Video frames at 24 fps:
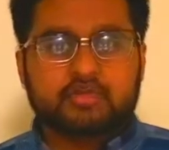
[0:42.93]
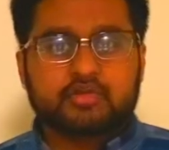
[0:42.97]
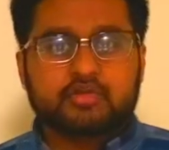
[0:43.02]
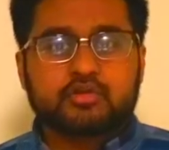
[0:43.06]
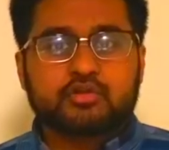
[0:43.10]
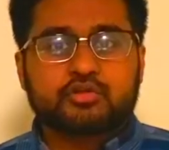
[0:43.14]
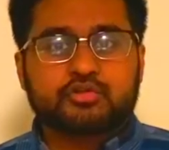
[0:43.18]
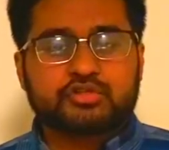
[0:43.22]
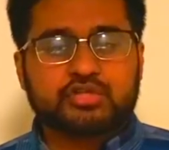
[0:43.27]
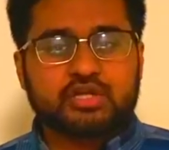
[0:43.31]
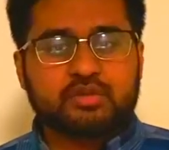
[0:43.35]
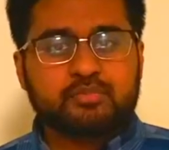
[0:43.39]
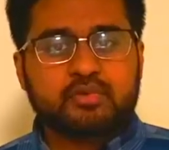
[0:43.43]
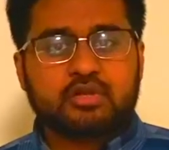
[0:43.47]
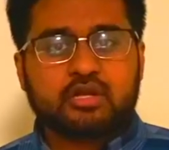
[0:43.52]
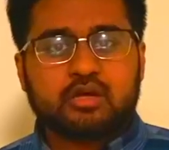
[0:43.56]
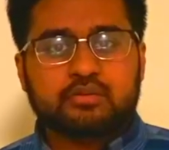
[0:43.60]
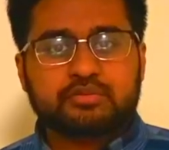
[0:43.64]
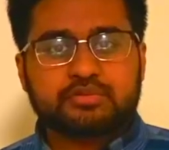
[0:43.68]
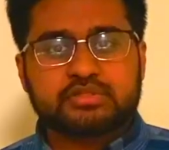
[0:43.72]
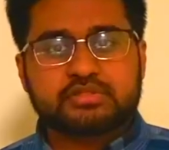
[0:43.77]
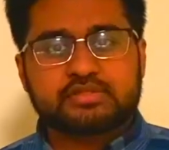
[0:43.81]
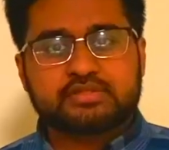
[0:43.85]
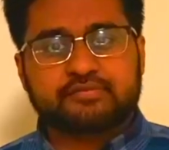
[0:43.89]
Treatment
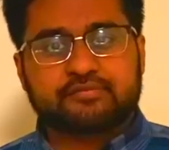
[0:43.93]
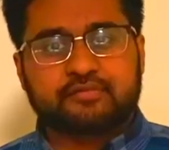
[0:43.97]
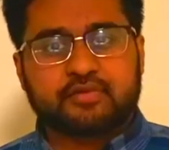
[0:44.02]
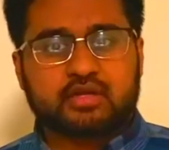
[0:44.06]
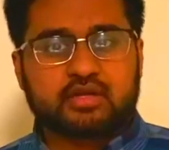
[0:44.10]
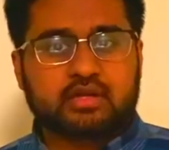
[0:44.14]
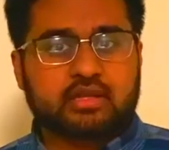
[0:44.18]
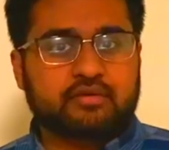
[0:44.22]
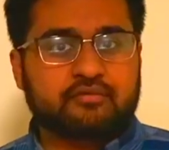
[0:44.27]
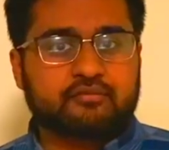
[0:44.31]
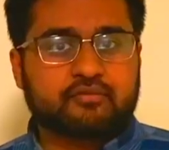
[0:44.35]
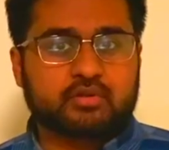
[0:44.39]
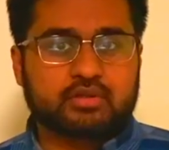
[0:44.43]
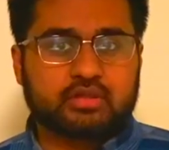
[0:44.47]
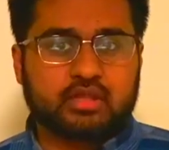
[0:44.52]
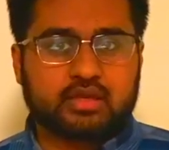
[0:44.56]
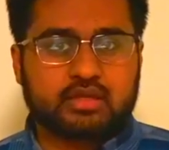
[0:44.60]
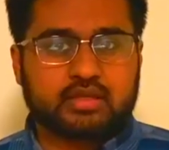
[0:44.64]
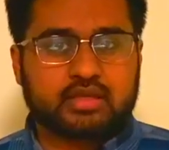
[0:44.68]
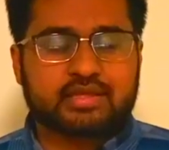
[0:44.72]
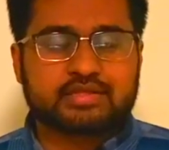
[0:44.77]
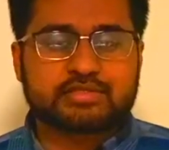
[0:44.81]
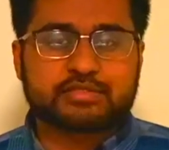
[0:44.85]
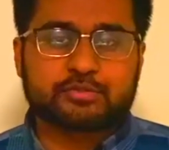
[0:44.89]
options vary for lung
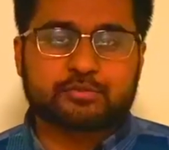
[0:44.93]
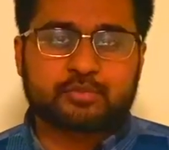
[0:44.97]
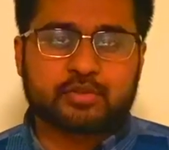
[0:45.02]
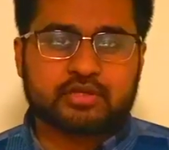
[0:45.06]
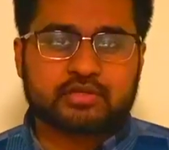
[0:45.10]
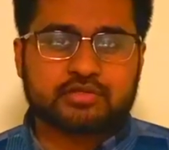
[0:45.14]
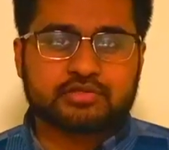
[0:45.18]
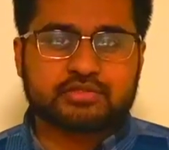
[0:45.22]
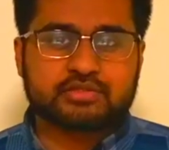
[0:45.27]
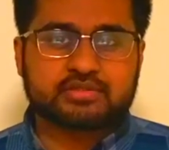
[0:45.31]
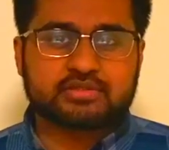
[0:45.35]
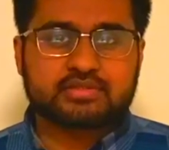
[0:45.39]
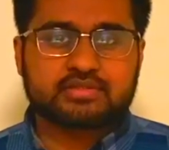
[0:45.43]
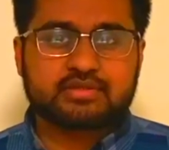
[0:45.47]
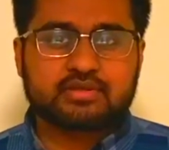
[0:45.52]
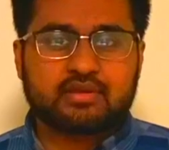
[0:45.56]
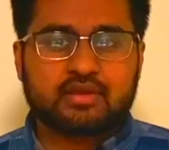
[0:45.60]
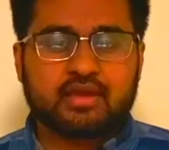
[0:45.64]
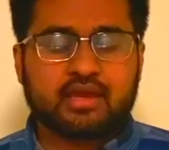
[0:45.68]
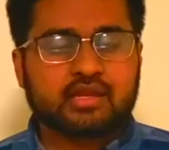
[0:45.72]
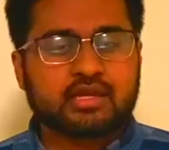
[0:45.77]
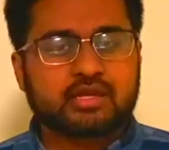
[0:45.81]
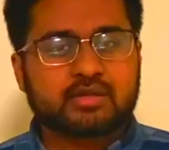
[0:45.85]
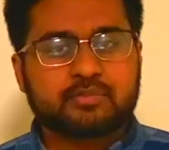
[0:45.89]
cancer patients
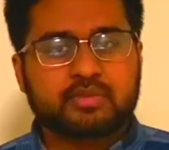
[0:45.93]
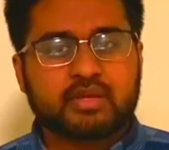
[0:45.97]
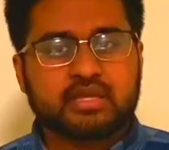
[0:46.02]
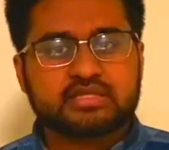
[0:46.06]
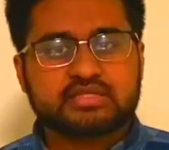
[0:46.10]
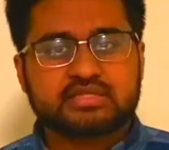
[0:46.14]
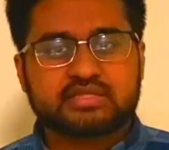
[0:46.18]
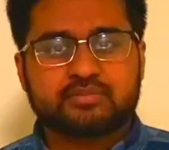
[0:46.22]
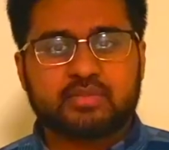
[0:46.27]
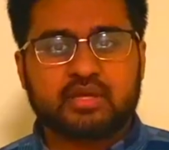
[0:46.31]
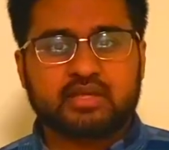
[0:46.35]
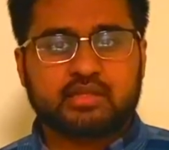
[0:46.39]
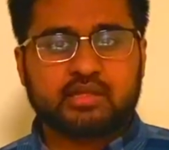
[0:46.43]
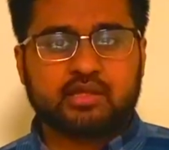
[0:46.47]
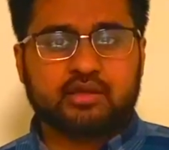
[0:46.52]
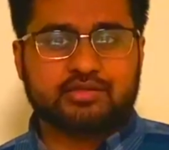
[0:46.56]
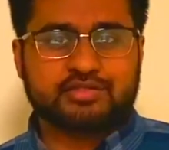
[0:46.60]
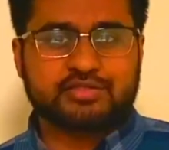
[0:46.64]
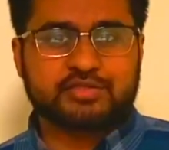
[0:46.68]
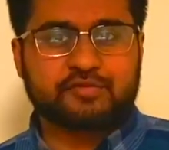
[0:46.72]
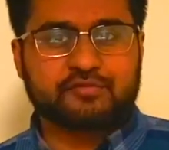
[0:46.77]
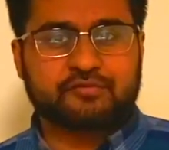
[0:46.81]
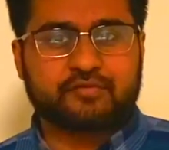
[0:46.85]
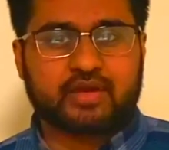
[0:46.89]
and are based mainly on
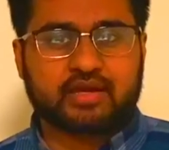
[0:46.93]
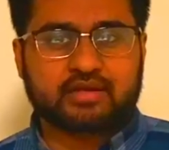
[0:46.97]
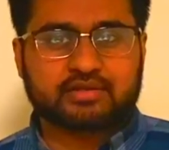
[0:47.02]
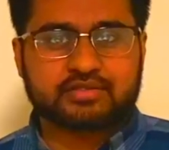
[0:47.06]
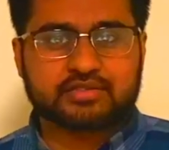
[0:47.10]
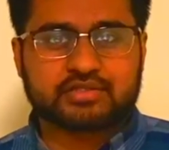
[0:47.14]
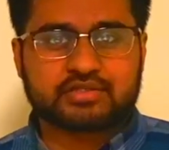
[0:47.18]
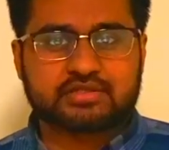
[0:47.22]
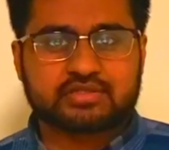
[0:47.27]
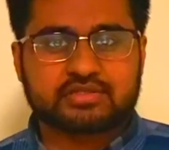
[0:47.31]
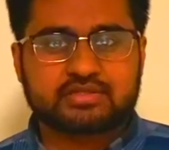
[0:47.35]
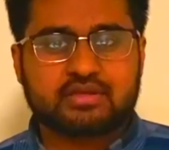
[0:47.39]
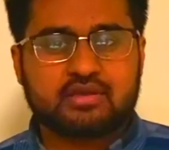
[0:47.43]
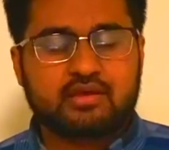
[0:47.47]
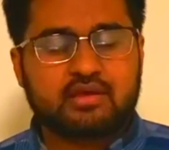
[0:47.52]
two factors: